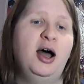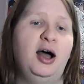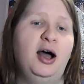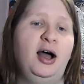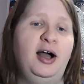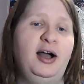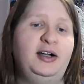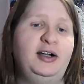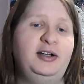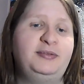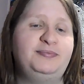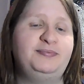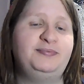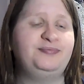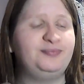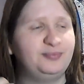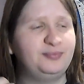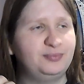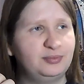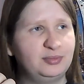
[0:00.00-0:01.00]

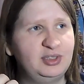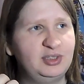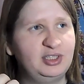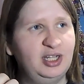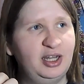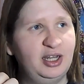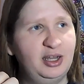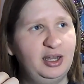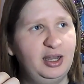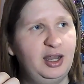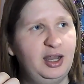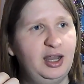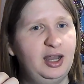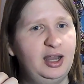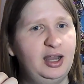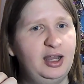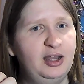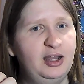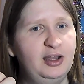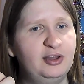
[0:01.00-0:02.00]
Um,
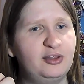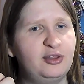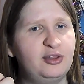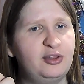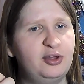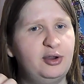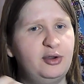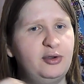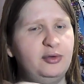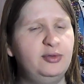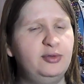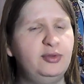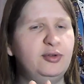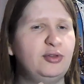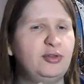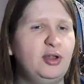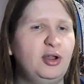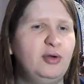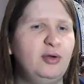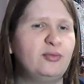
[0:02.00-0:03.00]
uh, so
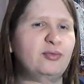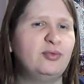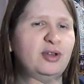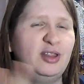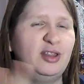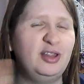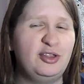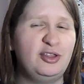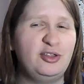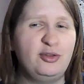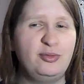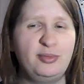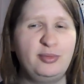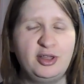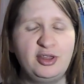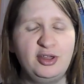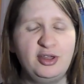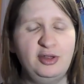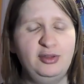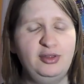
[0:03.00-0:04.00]
there's not really too
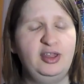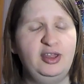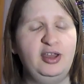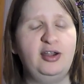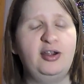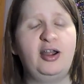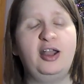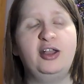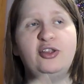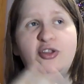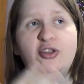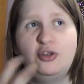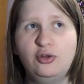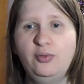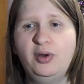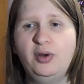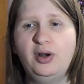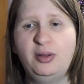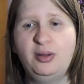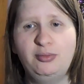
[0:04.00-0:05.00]
much else there. I do
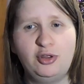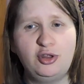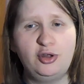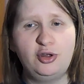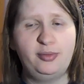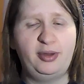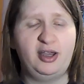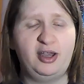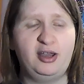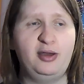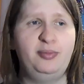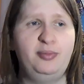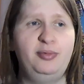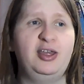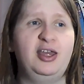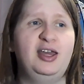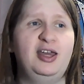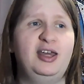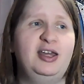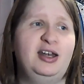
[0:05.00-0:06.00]
want him to show back up
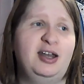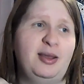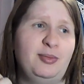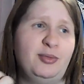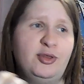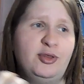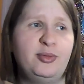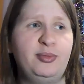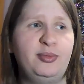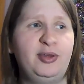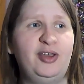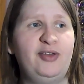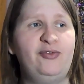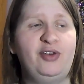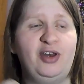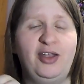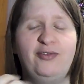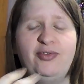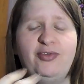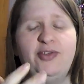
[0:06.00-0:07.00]
again. I'm assuming if
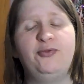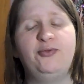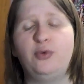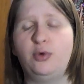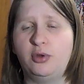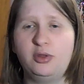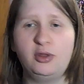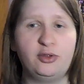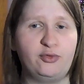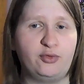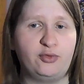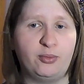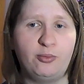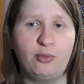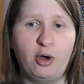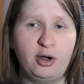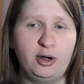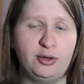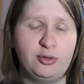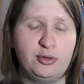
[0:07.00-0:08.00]
any of the forces from
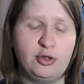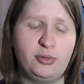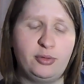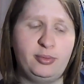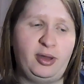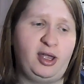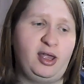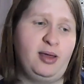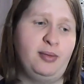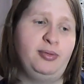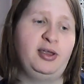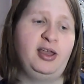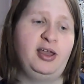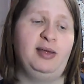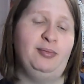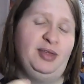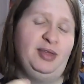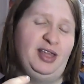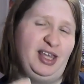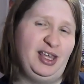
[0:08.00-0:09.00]
Wano show back up
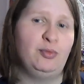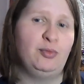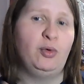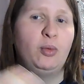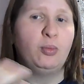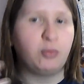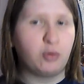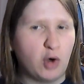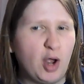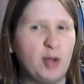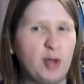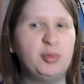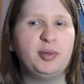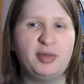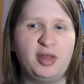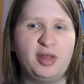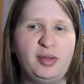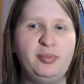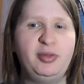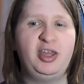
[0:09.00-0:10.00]
again, he will
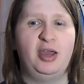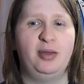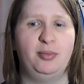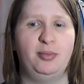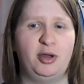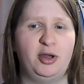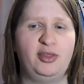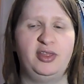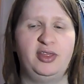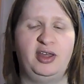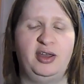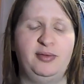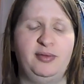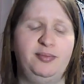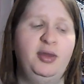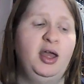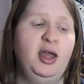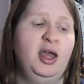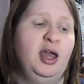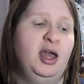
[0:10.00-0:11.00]
probably be among
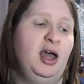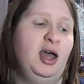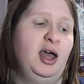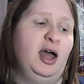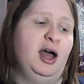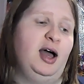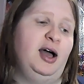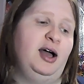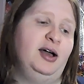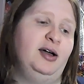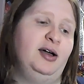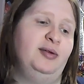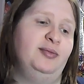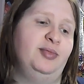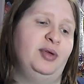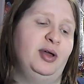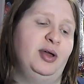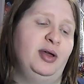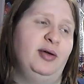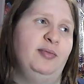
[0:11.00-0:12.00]
them.
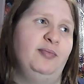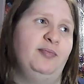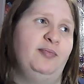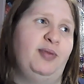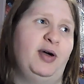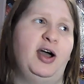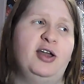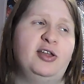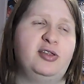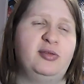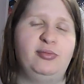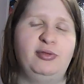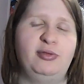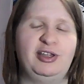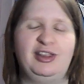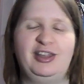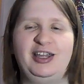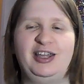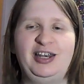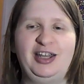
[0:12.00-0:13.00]
Um, possibly
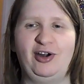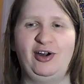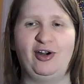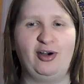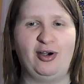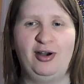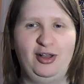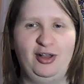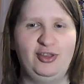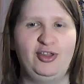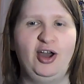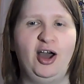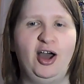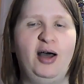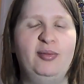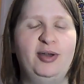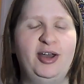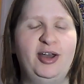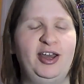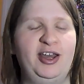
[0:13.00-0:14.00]
leading
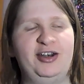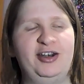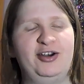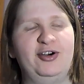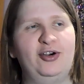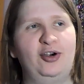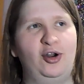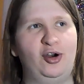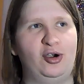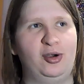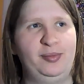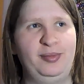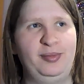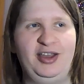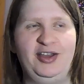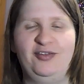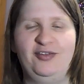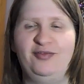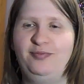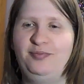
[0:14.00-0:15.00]
Tama and her
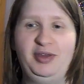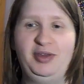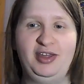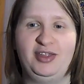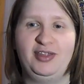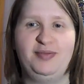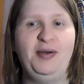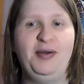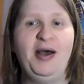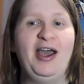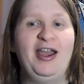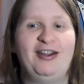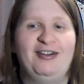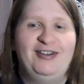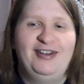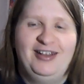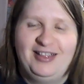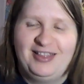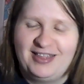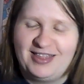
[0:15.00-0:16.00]
army of beast
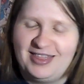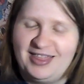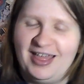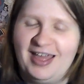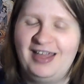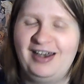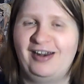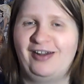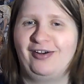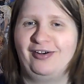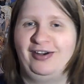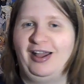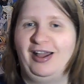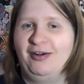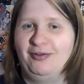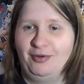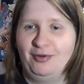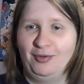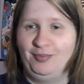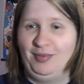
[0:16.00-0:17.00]
pirates that are
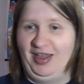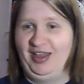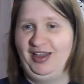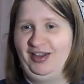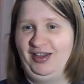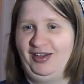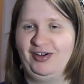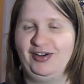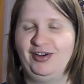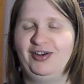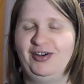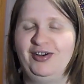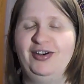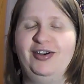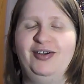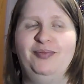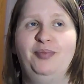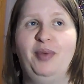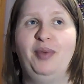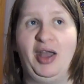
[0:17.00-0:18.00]
now obeying
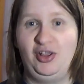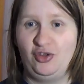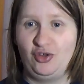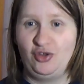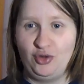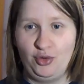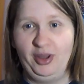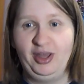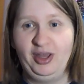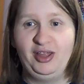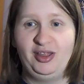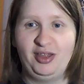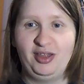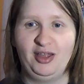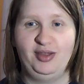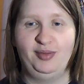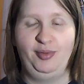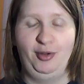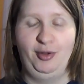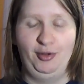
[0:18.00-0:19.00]
her by choice
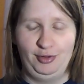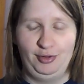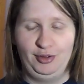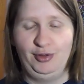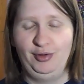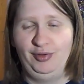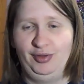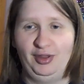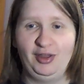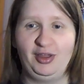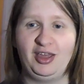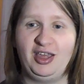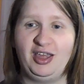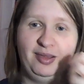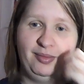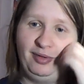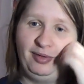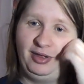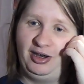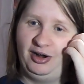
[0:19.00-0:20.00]
as opposed to the
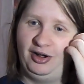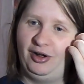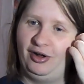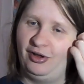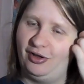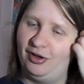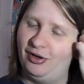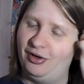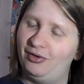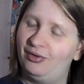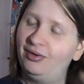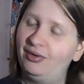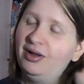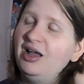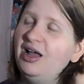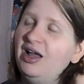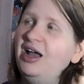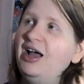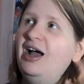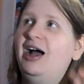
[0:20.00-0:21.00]
Kibidango.
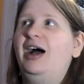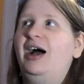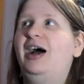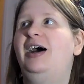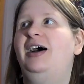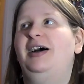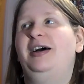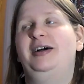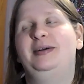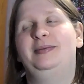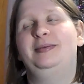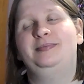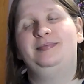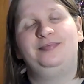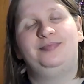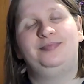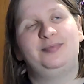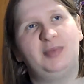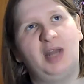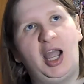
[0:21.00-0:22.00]
Um,
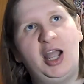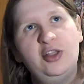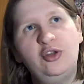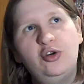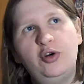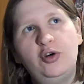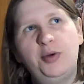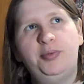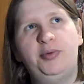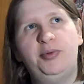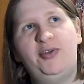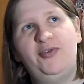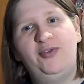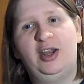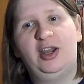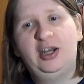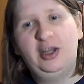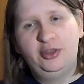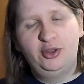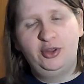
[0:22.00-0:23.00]
I do hope we
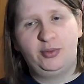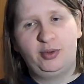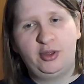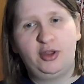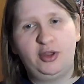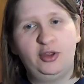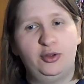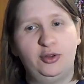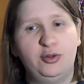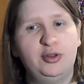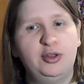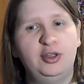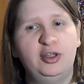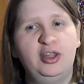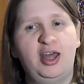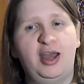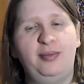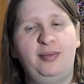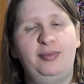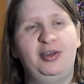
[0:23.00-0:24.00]
find out the resolution to
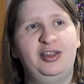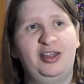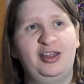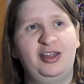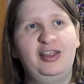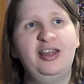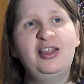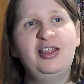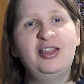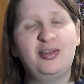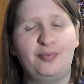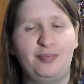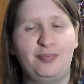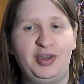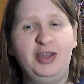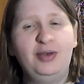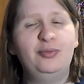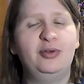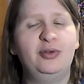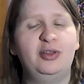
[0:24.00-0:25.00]
that because I think
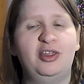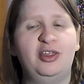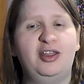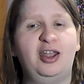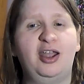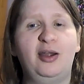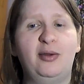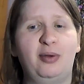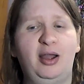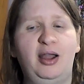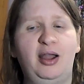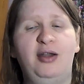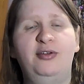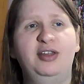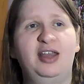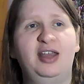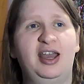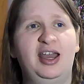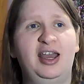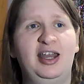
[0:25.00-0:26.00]
speed would stay
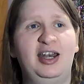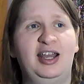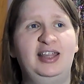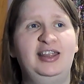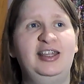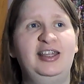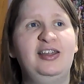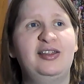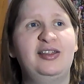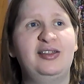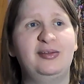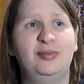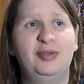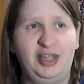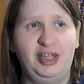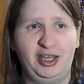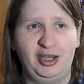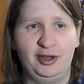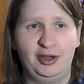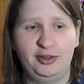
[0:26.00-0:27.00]
around, and I think some of
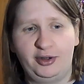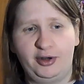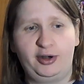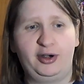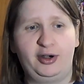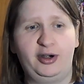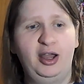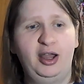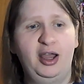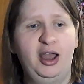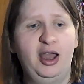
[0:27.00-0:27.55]
the other